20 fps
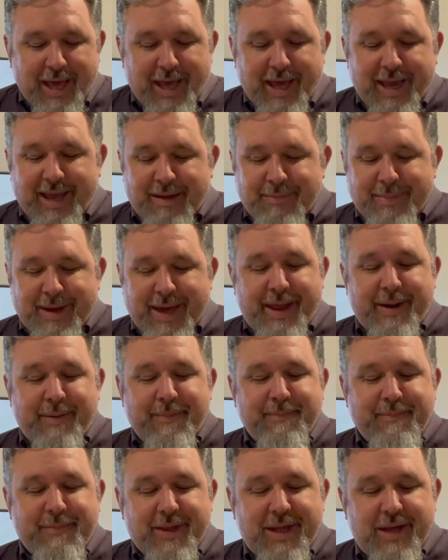Amen.
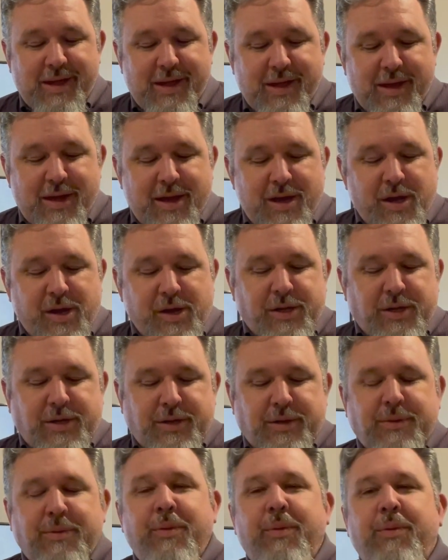
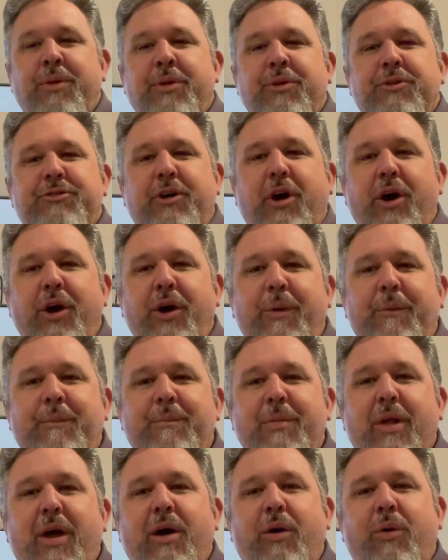
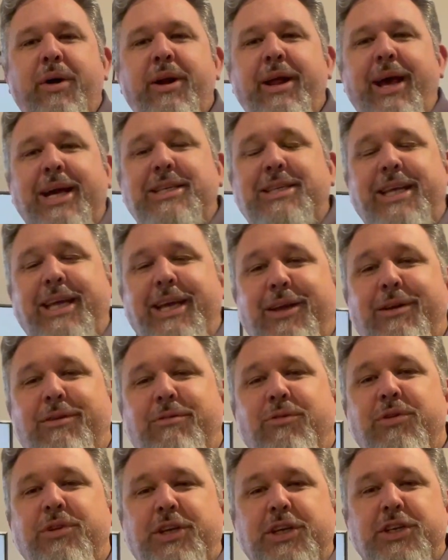So I want to actually
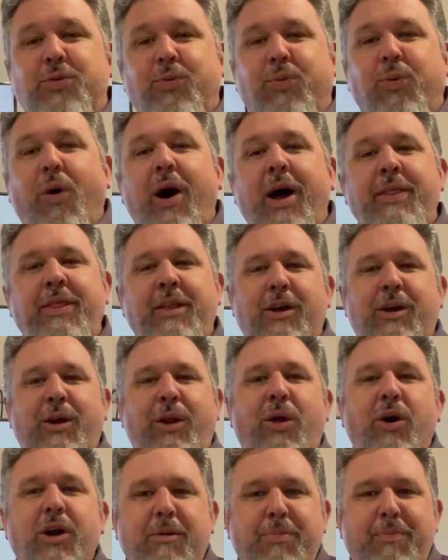just wind the
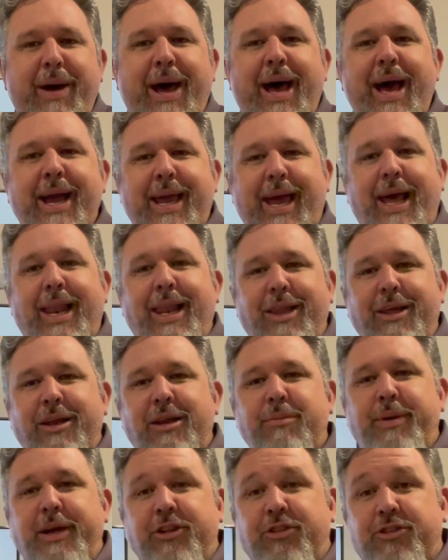clock back a
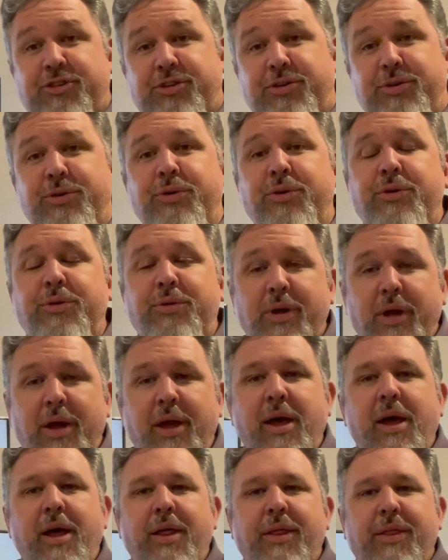little bit to
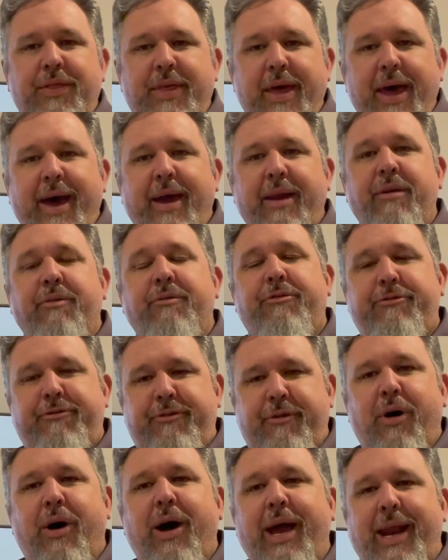that
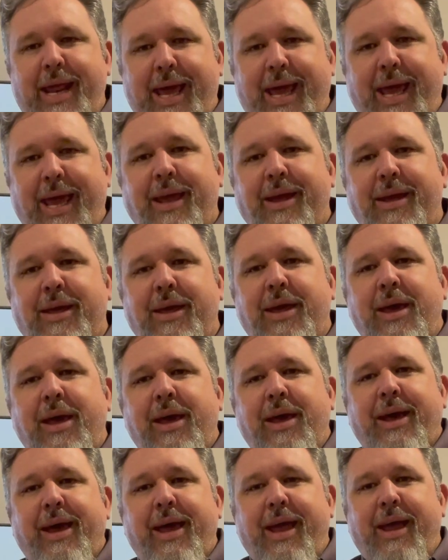Friday
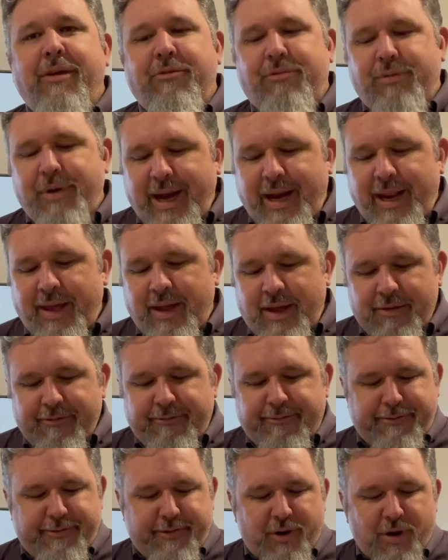and reading
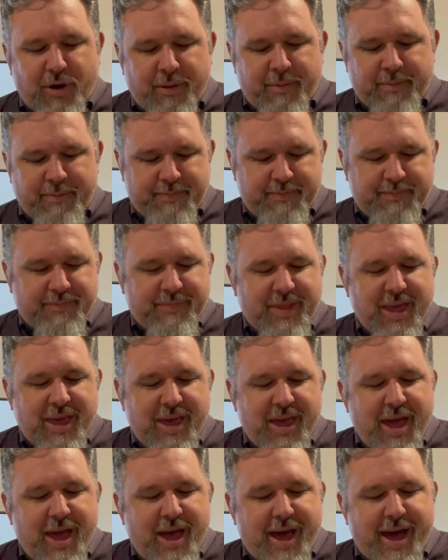from
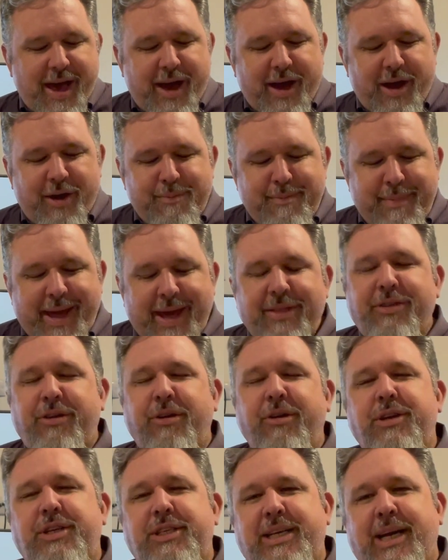
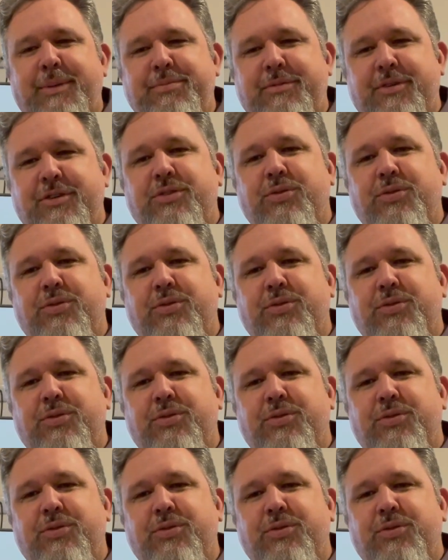Matthew chapter